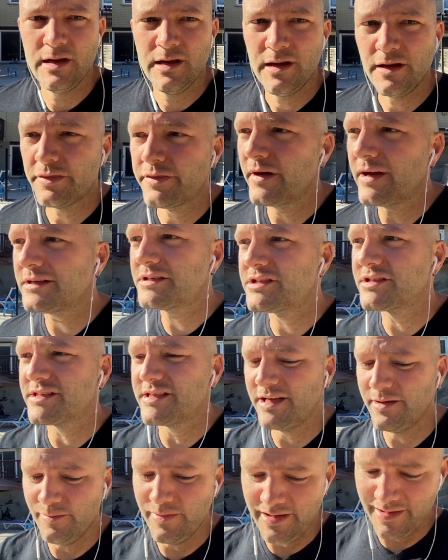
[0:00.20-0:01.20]
A thought just
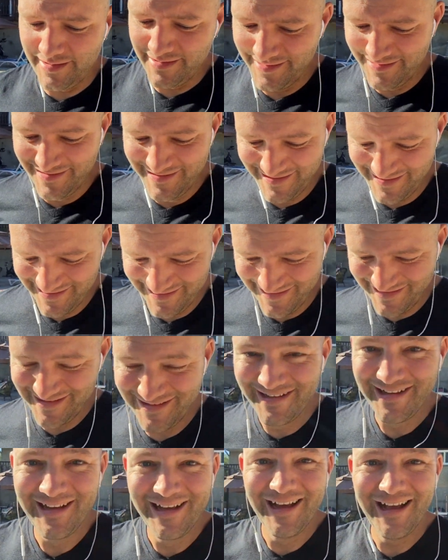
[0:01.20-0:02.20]
hit me.
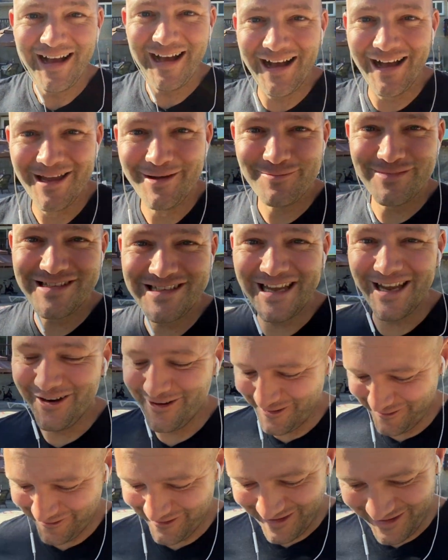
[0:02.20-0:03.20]
I am
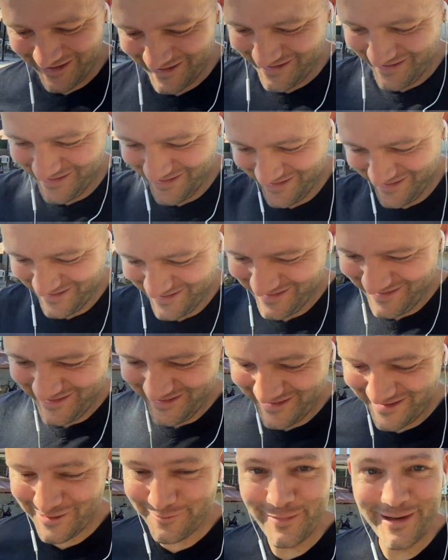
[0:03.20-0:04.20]
terrified
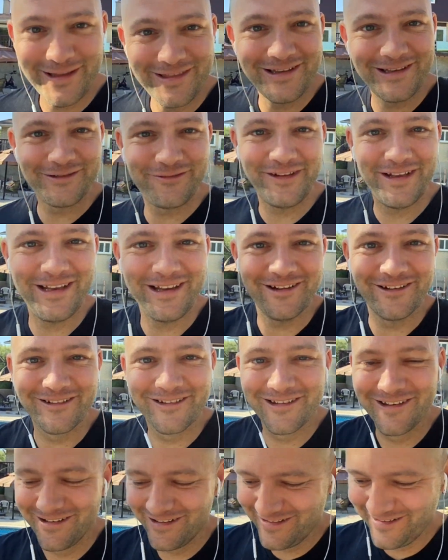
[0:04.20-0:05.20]
to make these
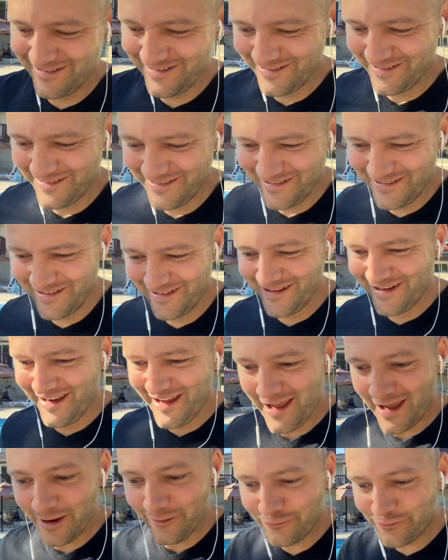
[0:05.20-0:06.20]
videos.
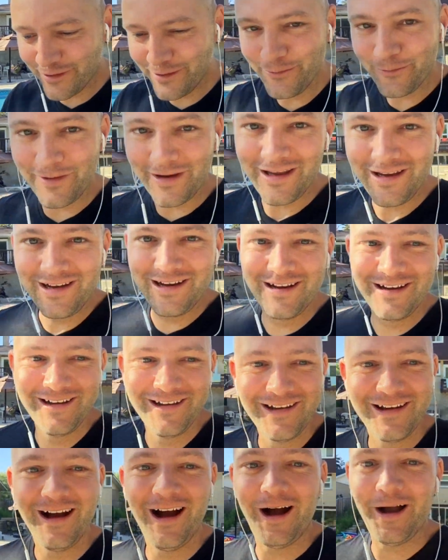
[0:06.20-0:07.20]
Every week,
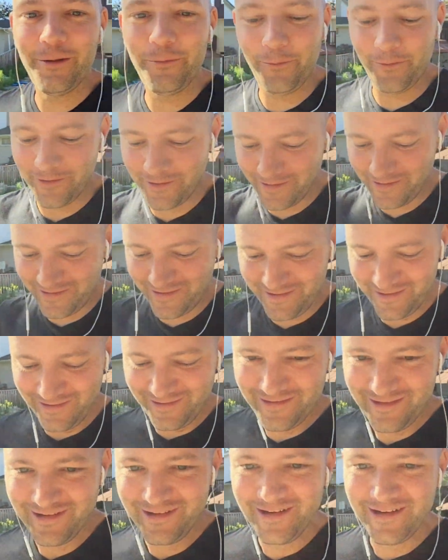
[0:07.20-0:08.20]
I work
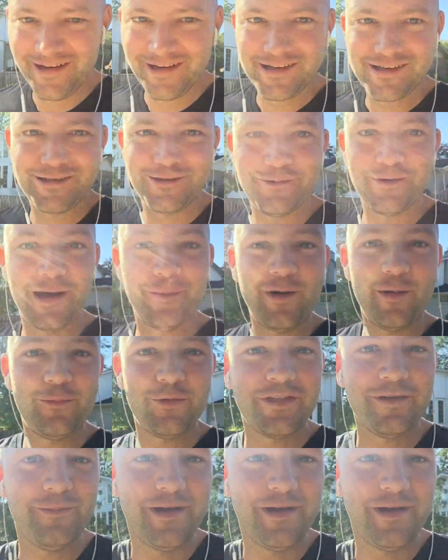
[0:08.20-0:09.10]
to come up with the